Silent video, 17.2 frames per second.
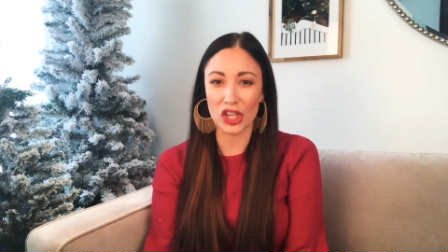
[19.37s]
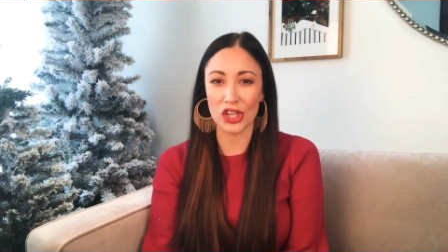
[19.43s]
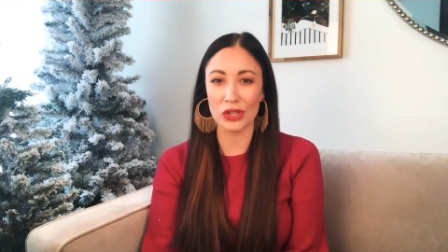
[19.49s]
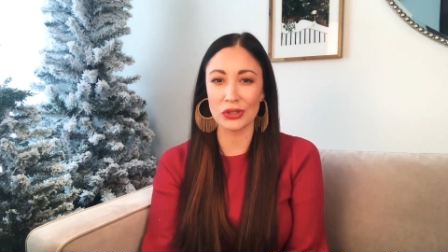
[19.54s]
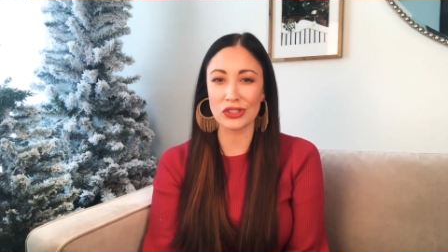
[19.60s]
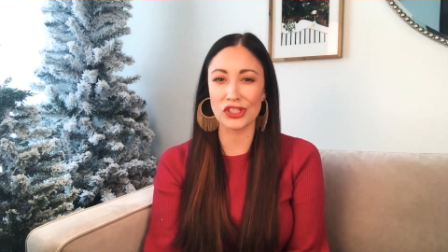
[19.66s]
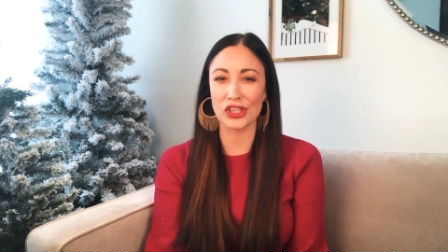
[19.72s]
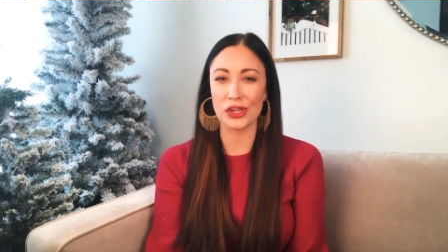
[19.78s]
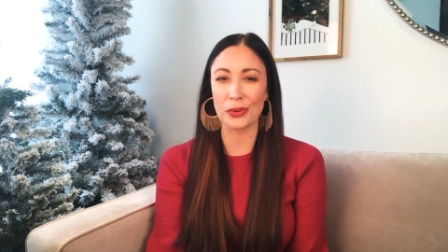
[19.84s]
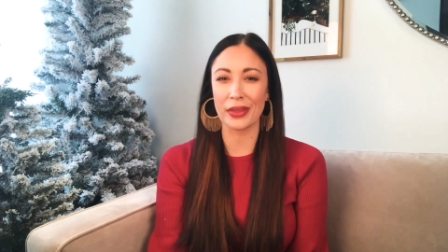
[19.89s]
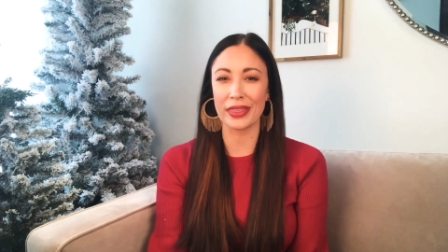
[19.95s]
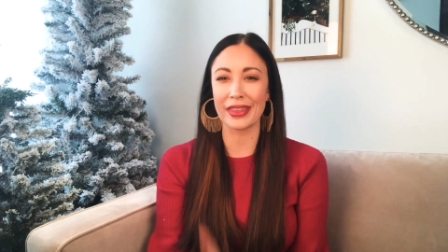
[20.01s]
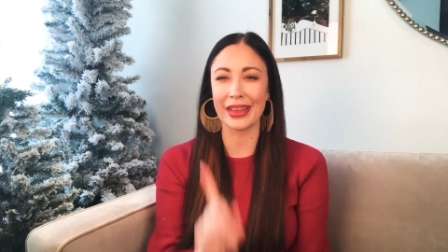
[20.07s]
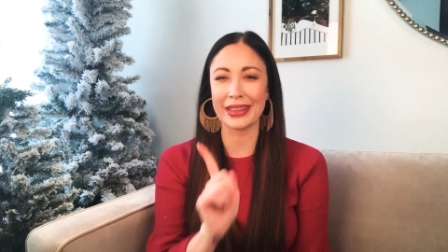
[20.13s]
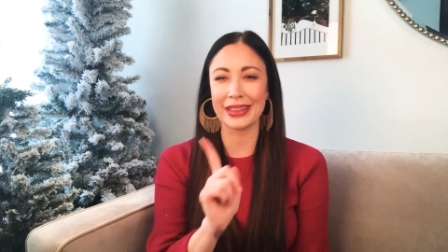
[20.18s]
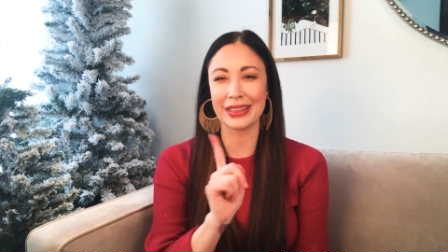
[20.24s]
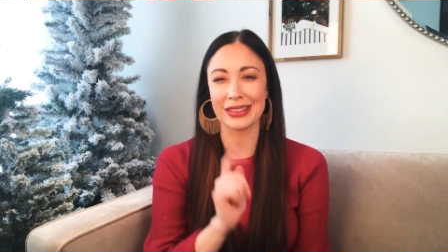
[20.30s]
cute to do with
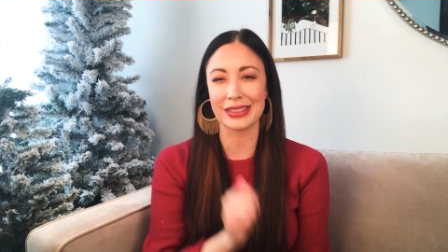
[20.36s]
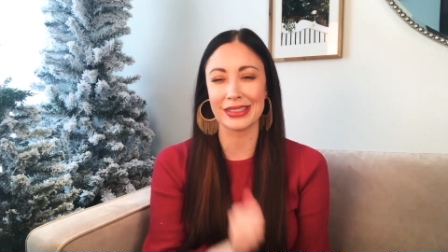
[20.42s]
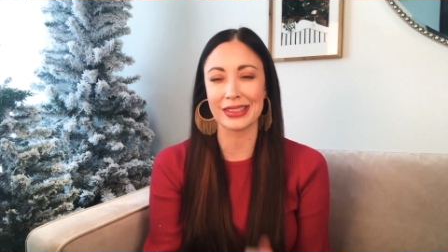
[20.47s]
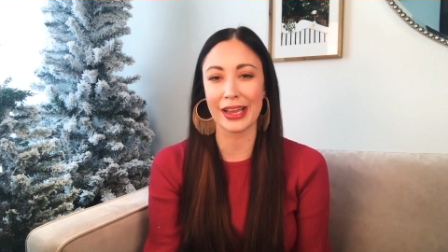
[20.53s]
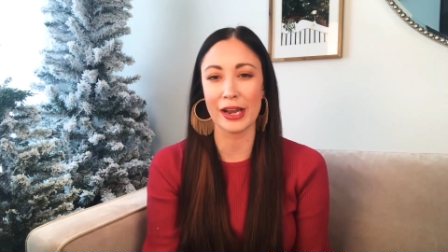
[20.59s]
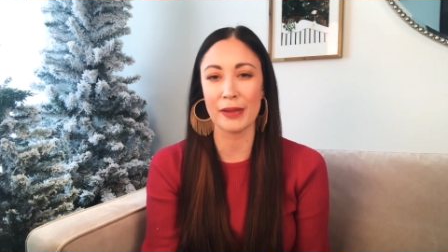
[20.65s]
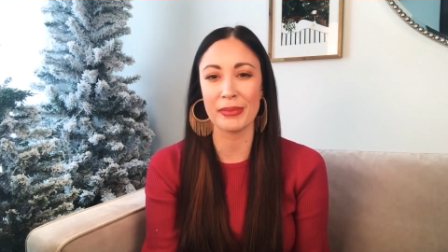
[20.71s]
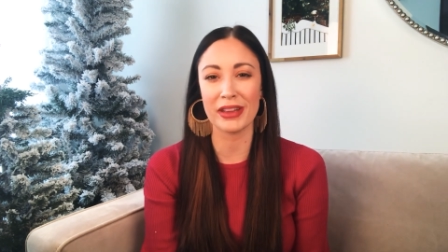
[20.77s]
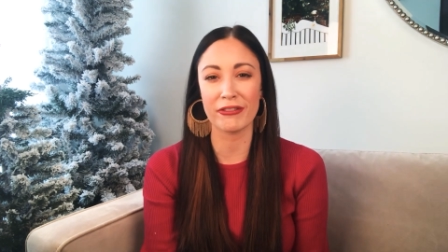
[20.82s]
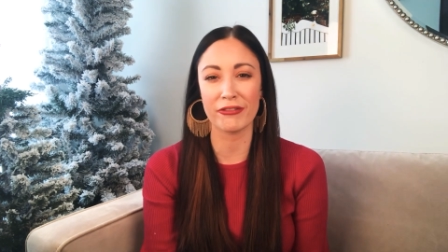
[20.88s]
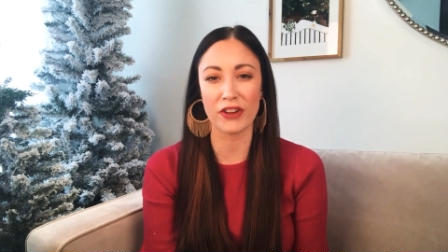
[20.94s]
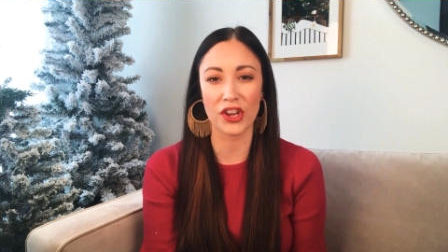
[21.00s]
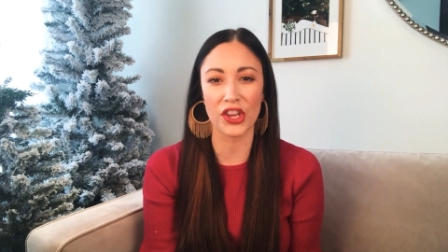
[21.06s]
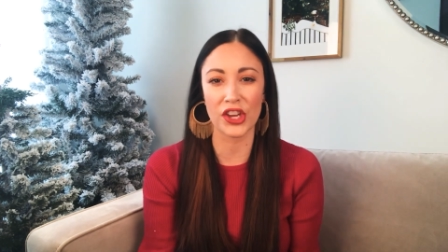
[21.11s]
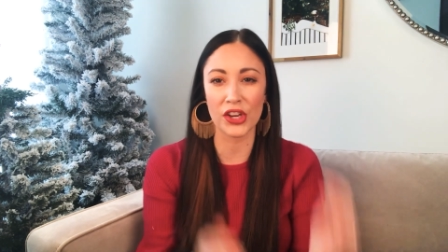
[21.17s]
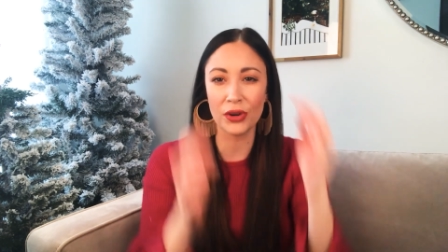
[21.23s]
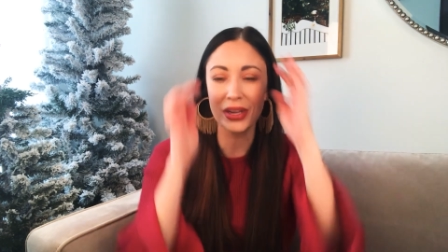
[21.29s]
it, this is gonna be for
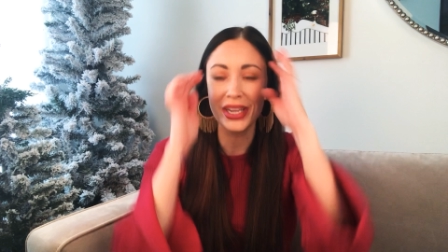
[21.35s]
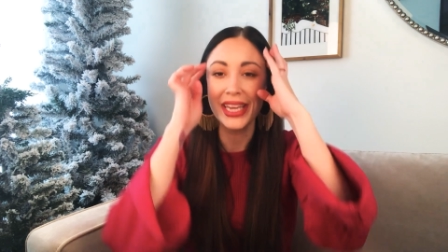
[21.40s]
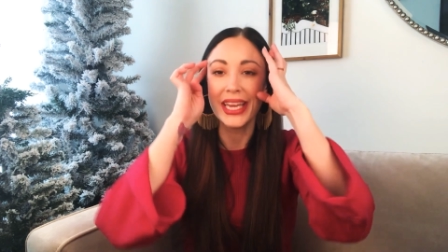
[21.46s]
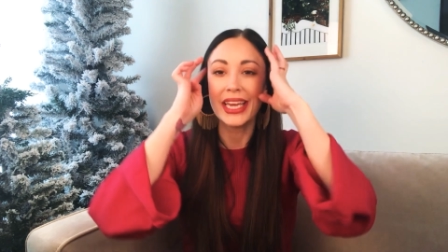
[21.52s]
you.